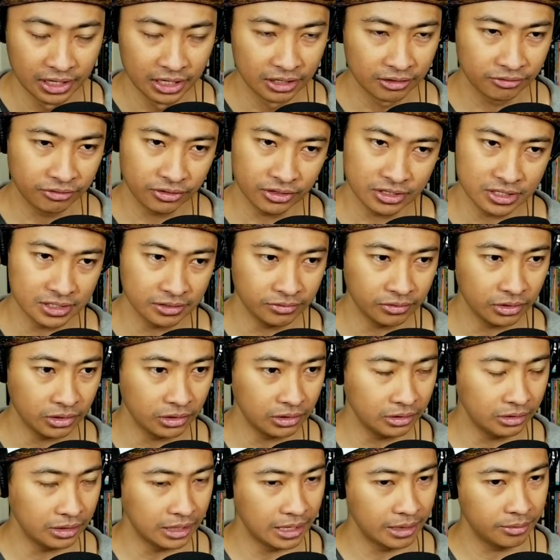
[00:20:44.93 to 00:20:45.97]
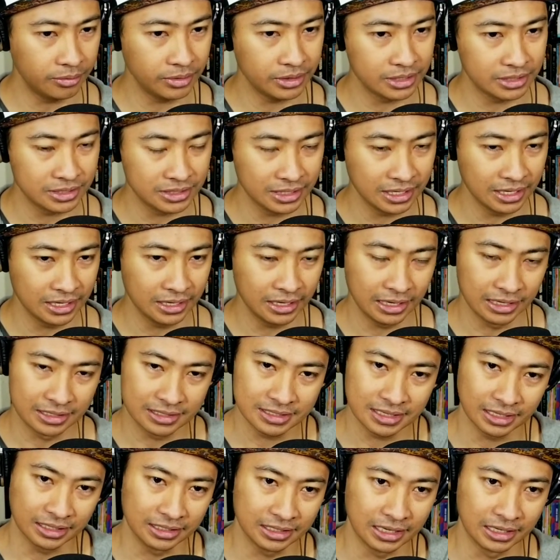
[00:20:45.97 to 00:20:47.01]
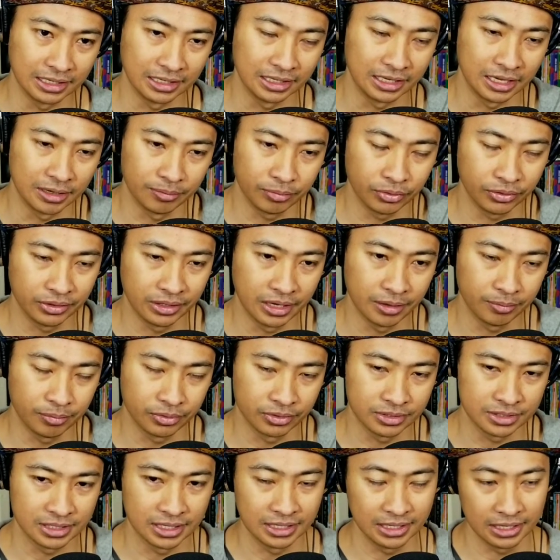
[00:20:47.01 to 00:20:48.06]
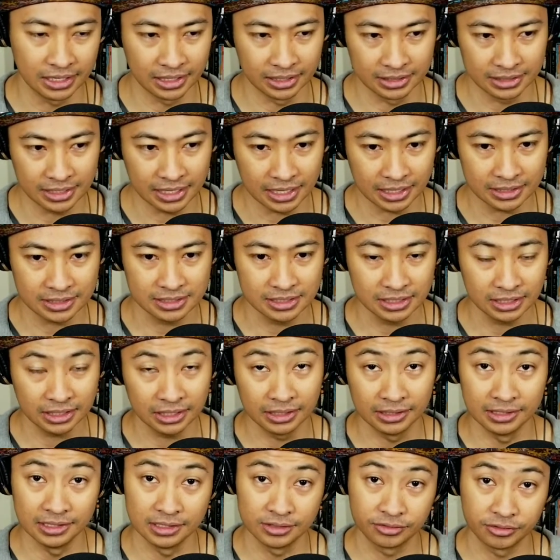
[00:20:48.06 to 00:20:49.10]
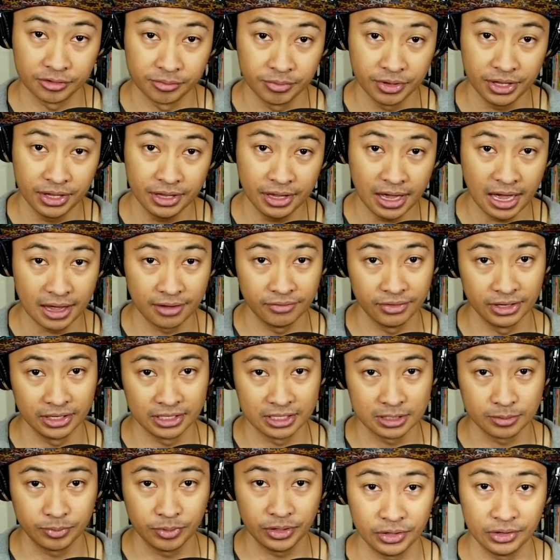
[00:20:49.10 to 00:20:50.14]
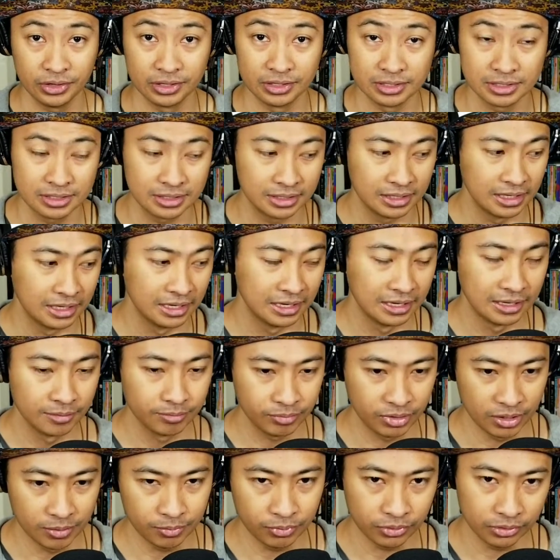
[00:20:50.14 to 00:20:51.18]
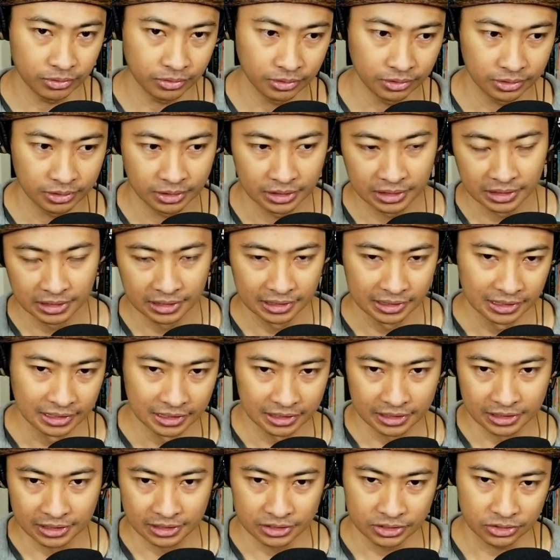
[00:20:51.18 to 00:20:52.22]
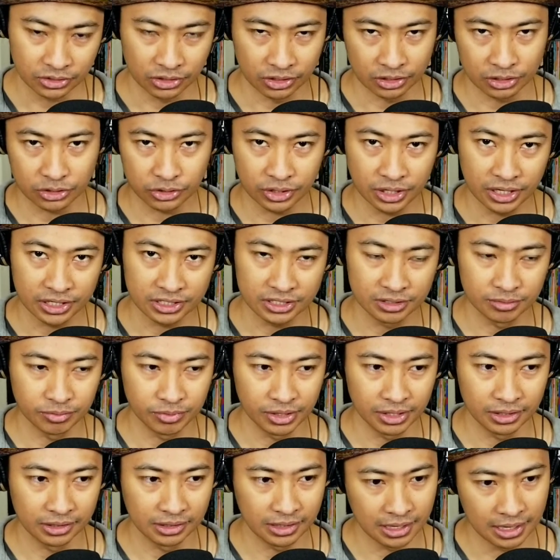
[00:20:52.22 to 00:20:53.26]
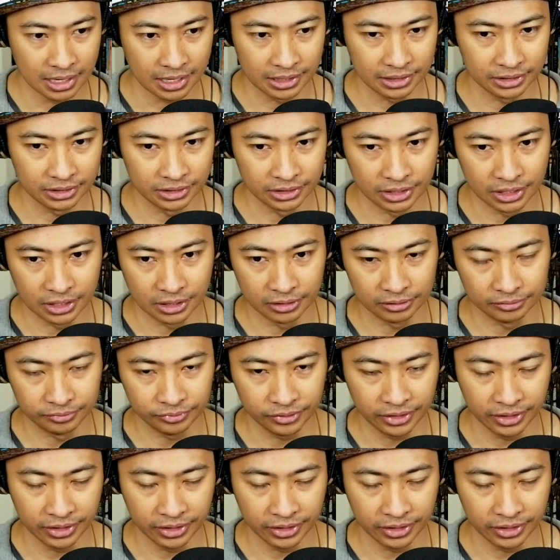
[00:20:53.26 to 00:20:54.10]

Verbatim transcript: First of all, I want to say it's like ninety-nine point nine percent non-toxic, at least for me. I haven't experienced people sort of trashing me a lot, you know.